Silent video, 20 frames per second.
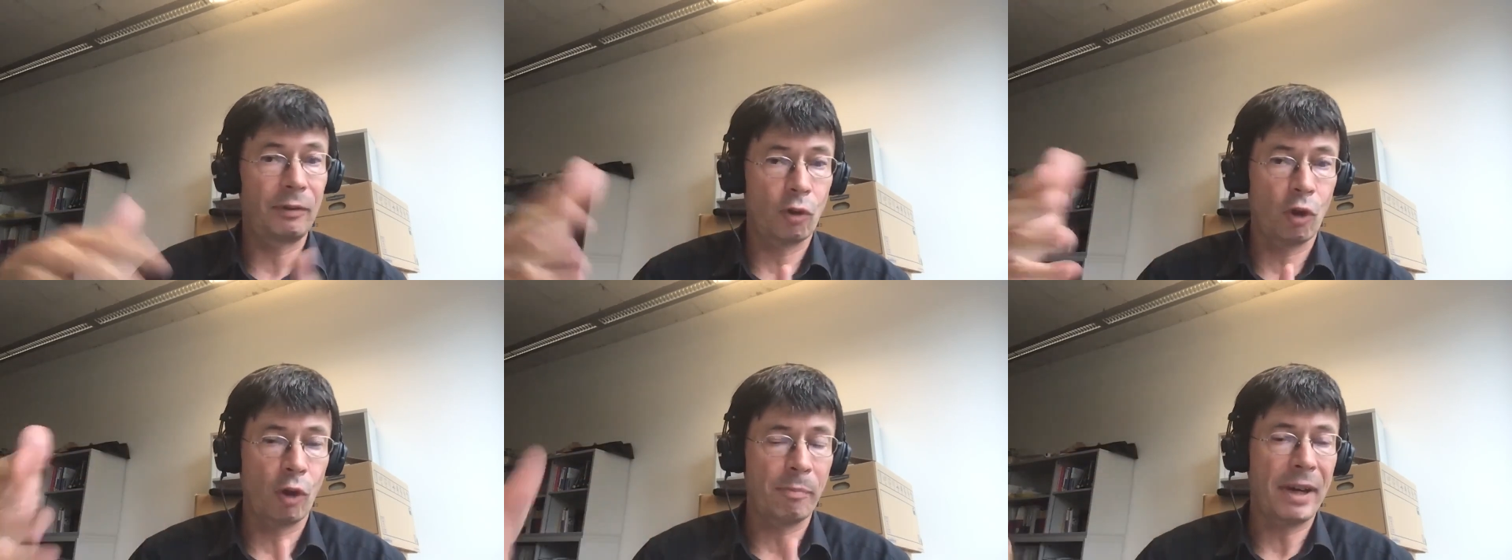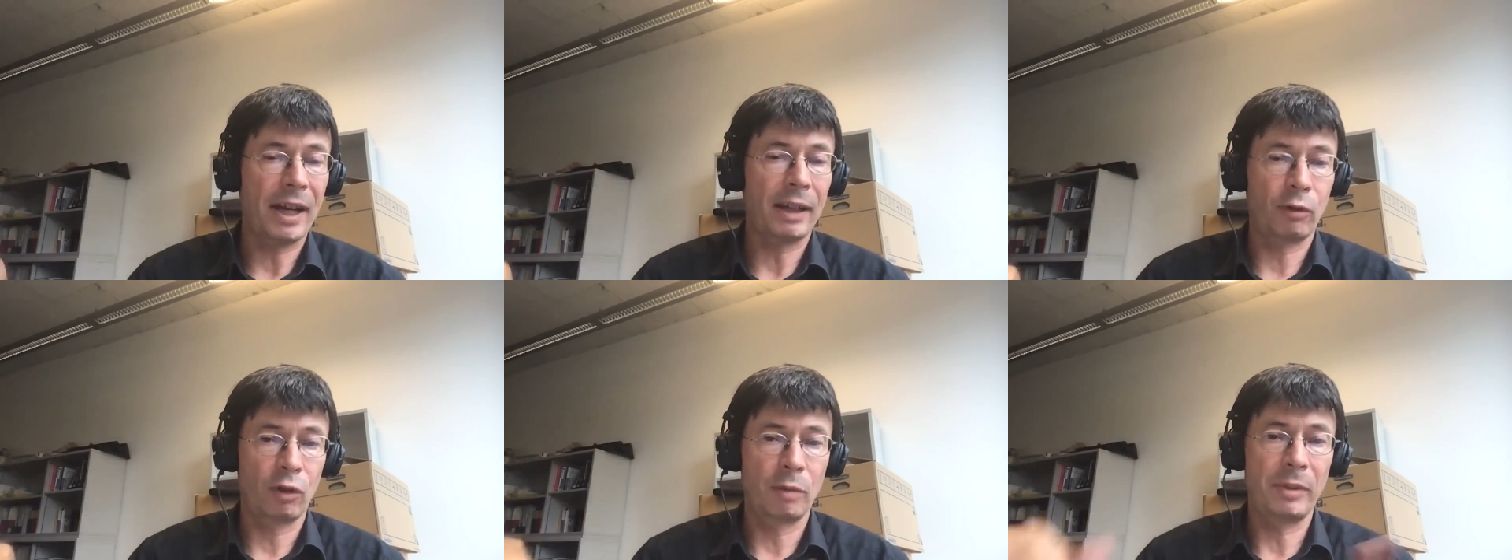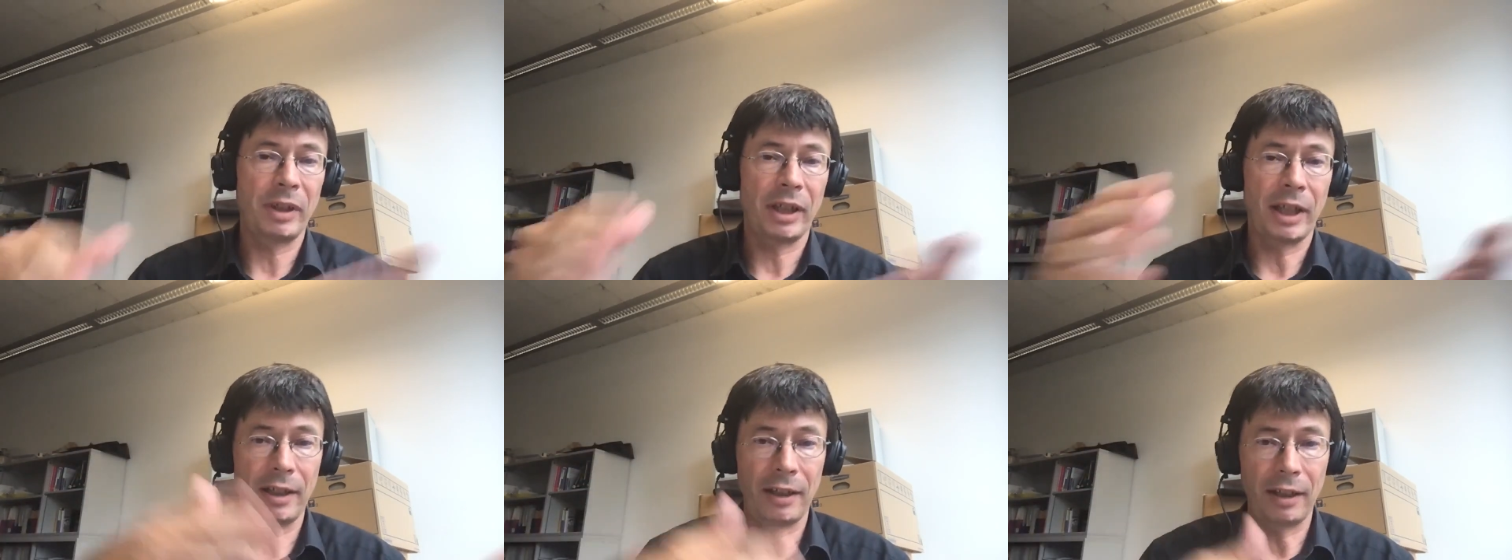Going back to the
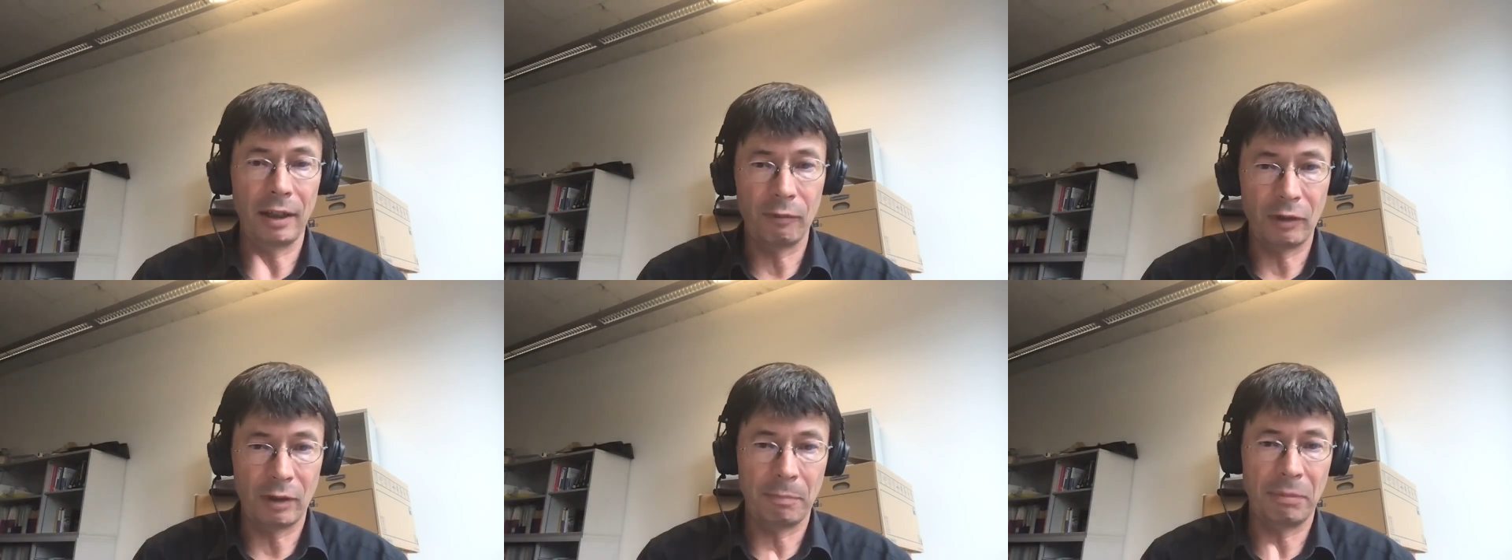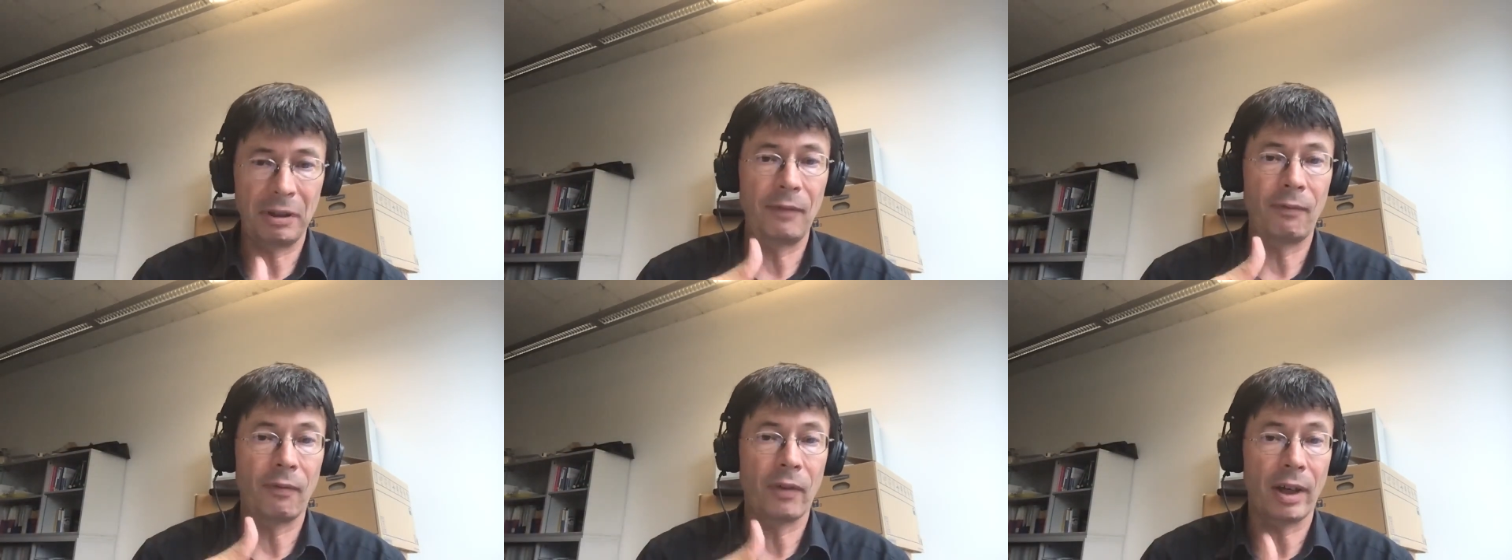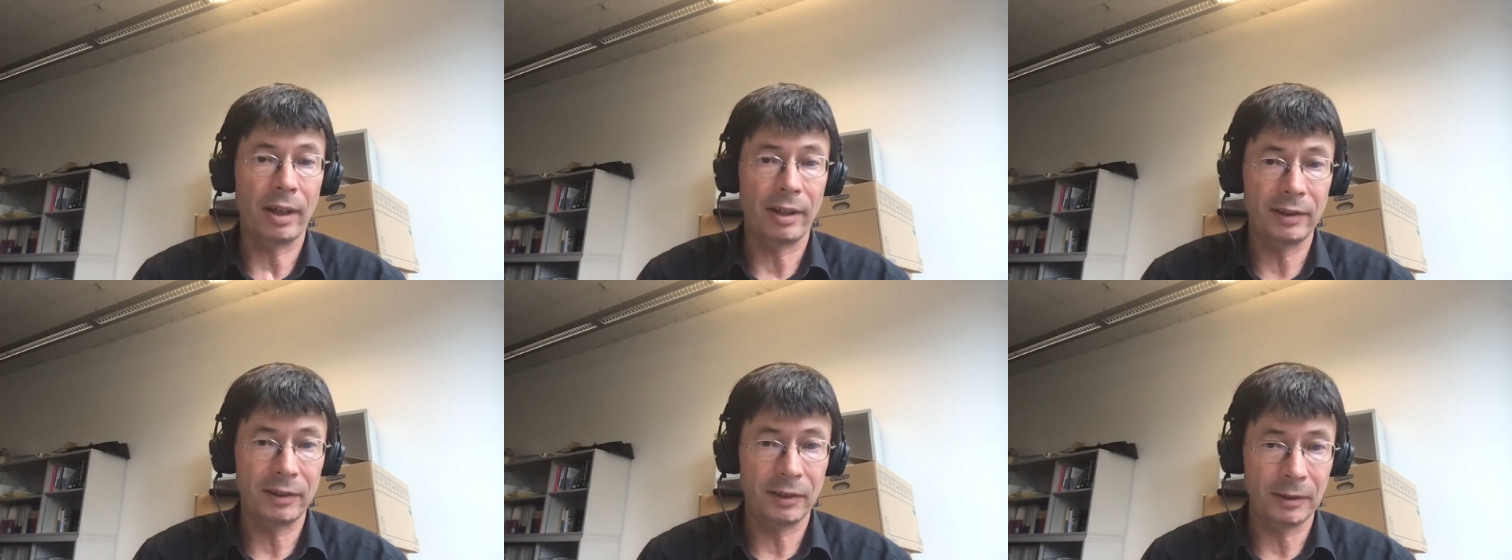beginning with the
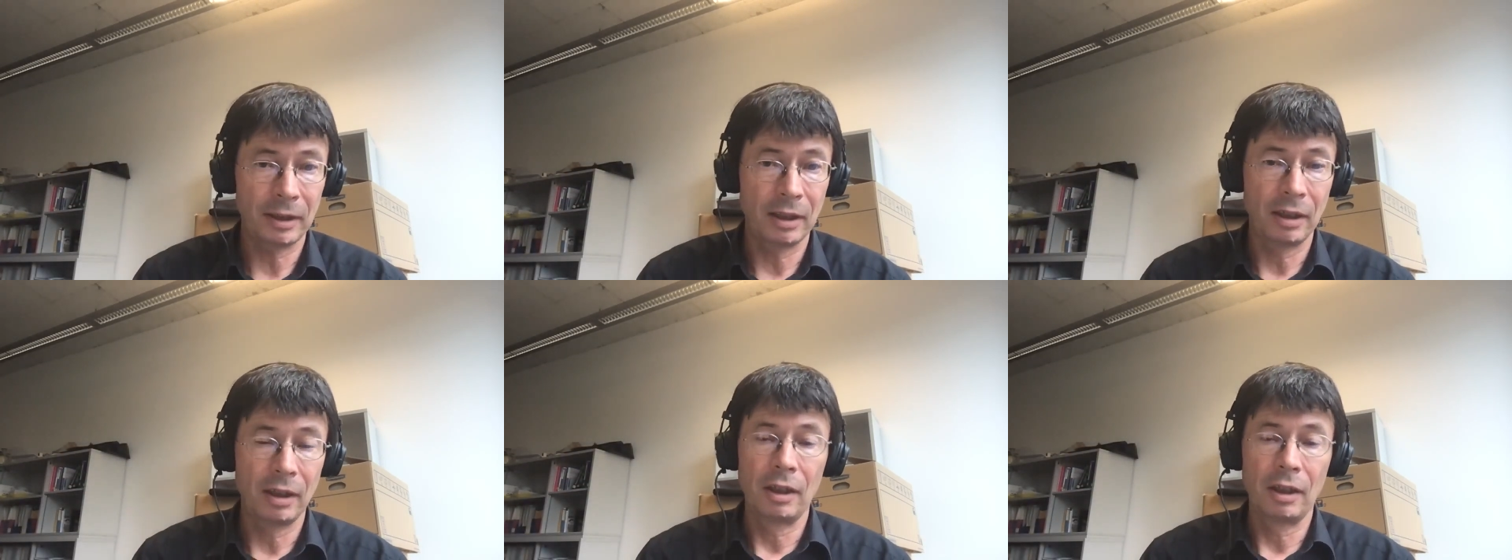PFAS,